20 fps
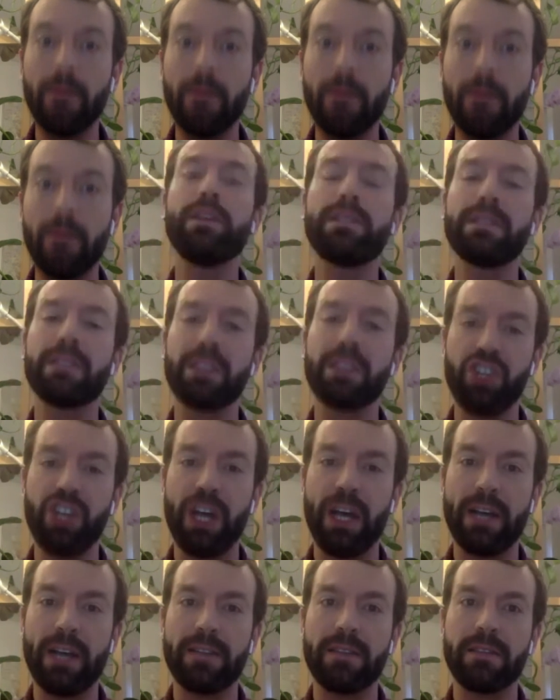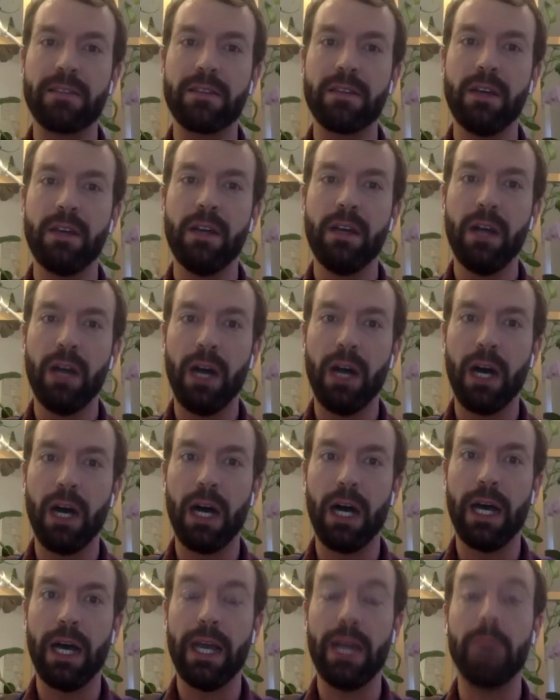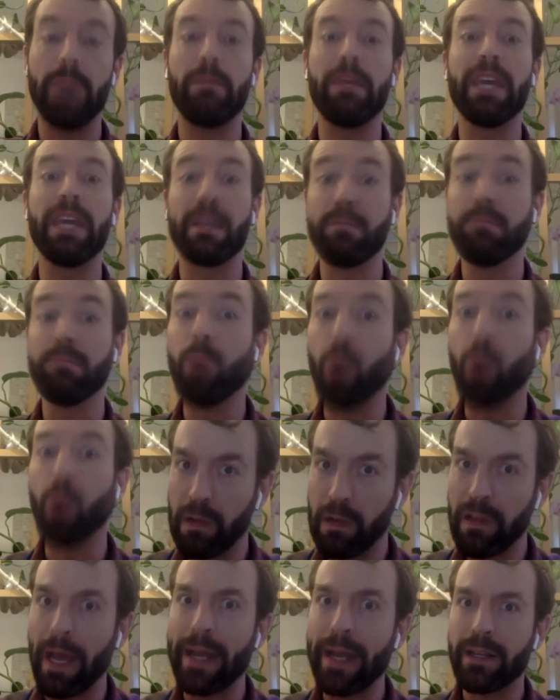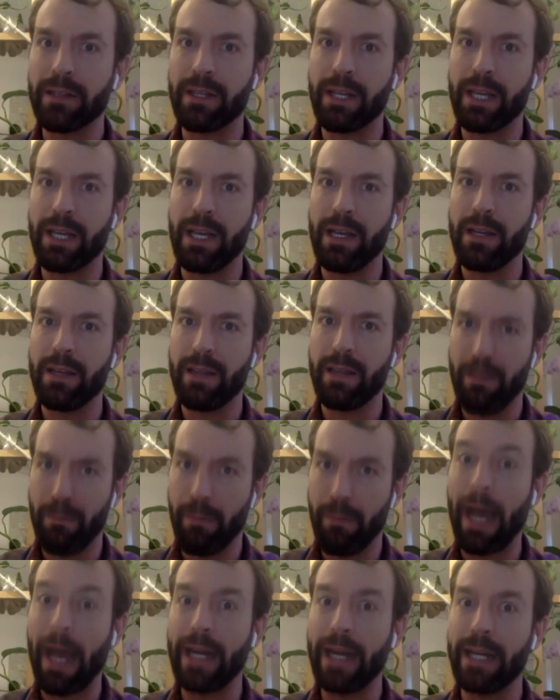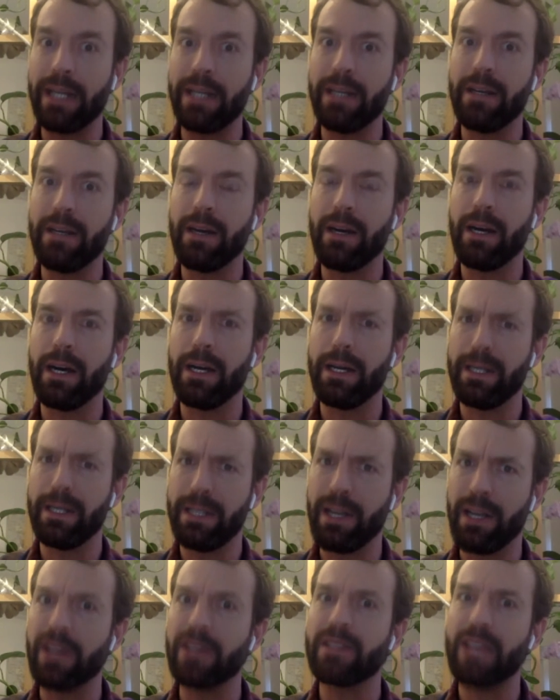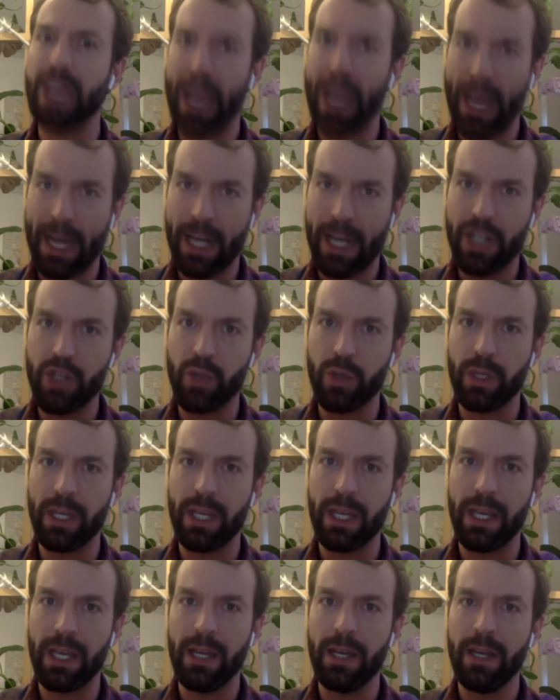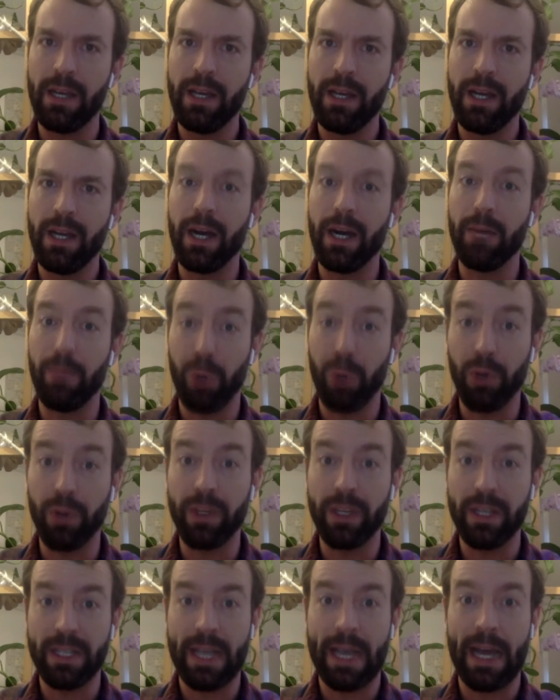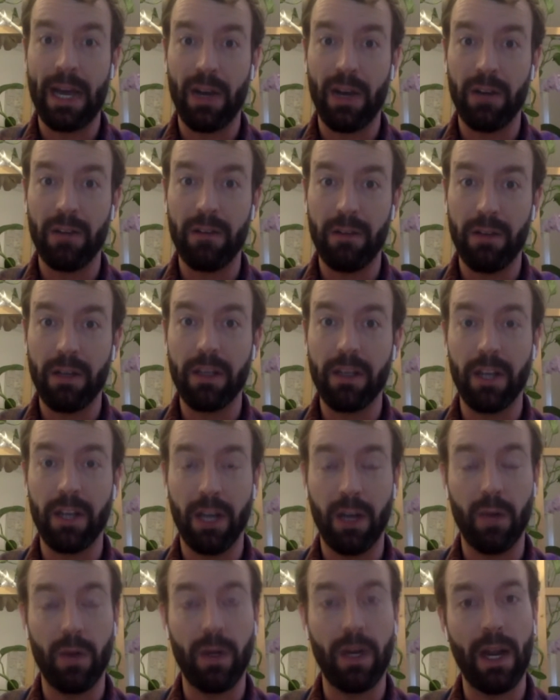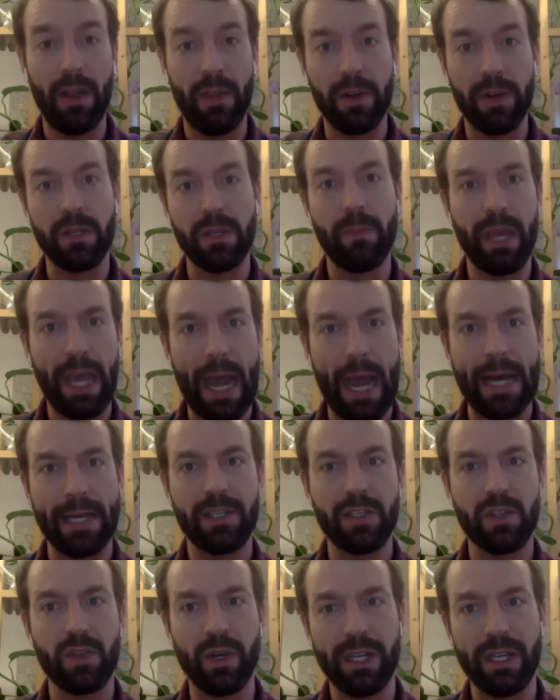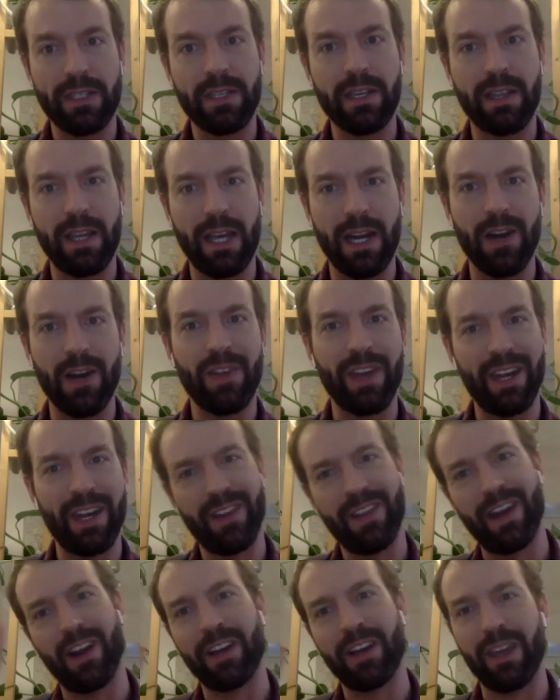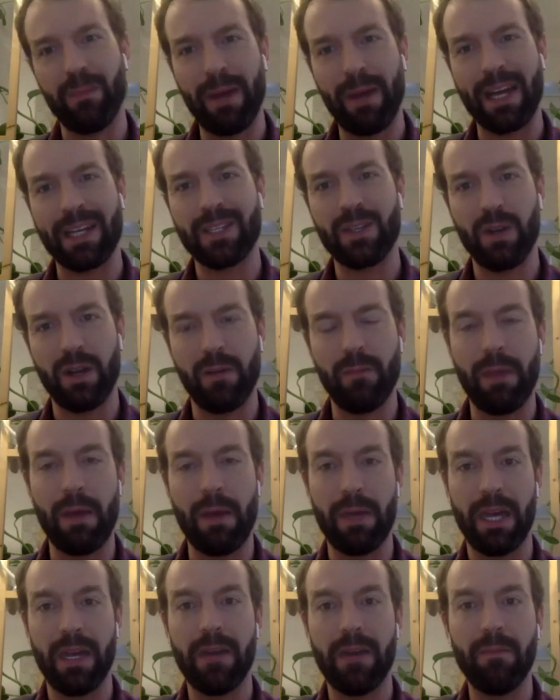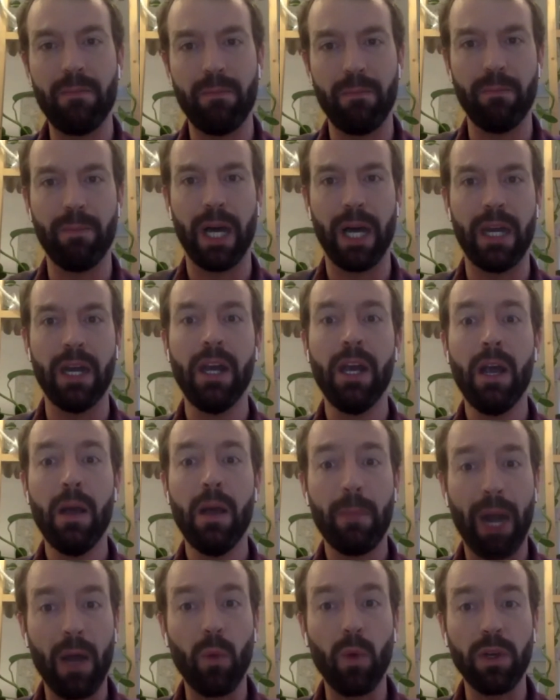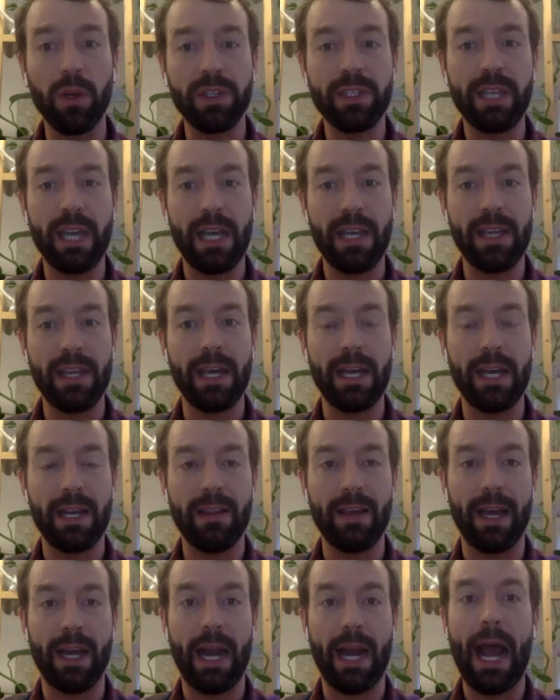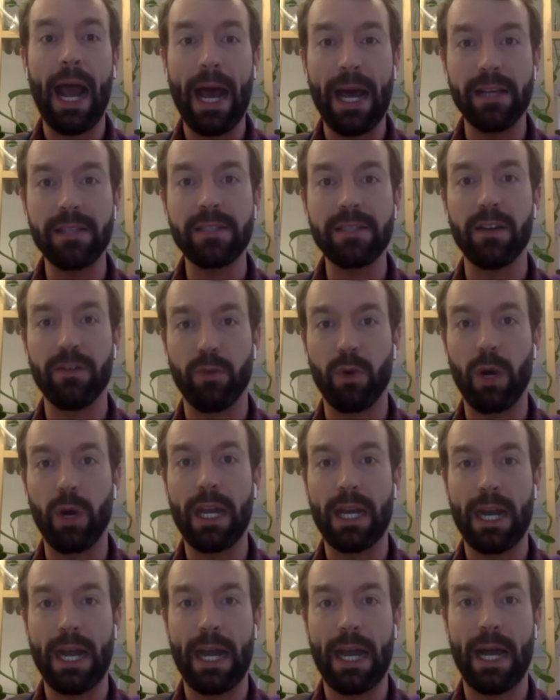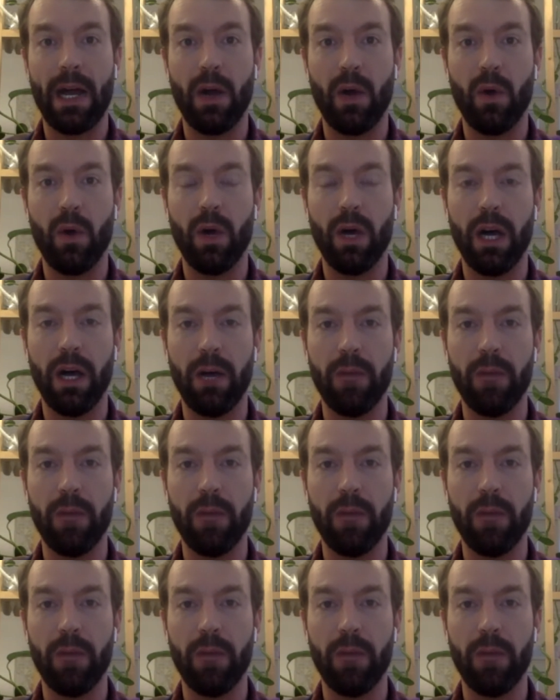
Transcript: would suggest it being more likely that Biden does actually pull this out. And there's a big asterisk there that I'll get back to in a minute. But I will say that as of right now,